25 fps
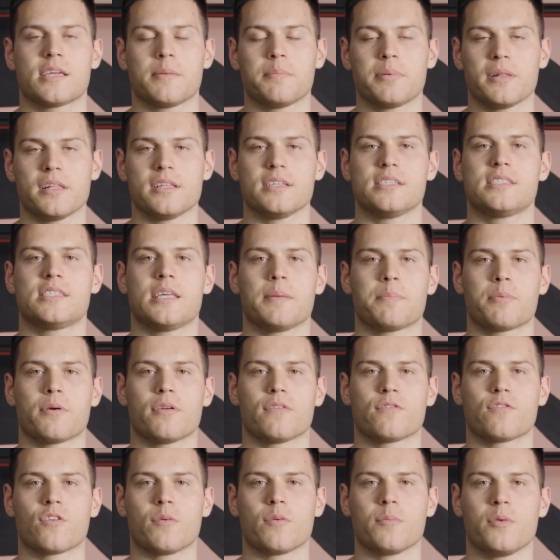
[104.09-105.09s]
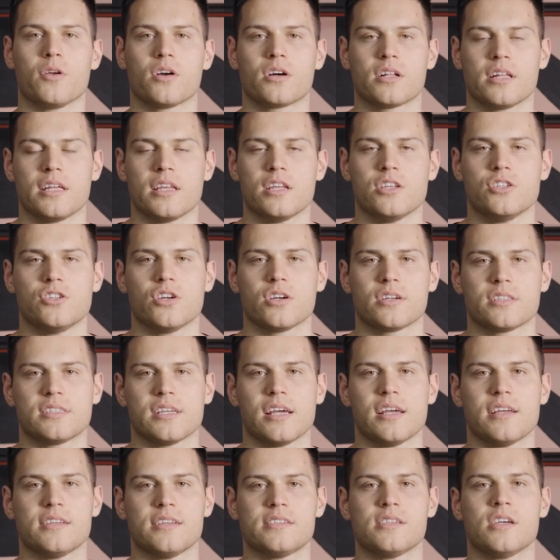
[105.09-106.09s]
completely separate from your clean and jerk
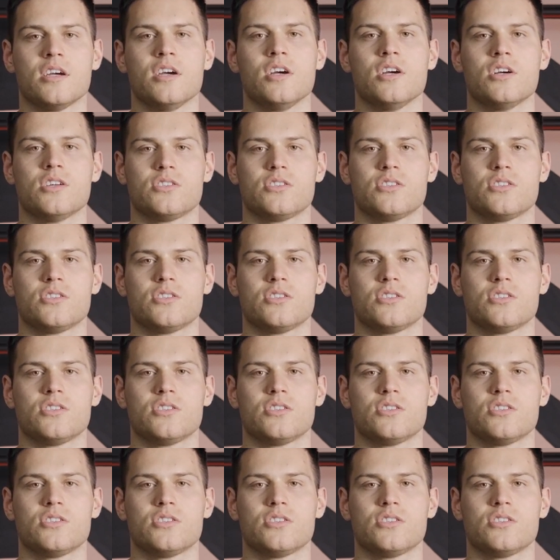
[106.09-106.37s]
days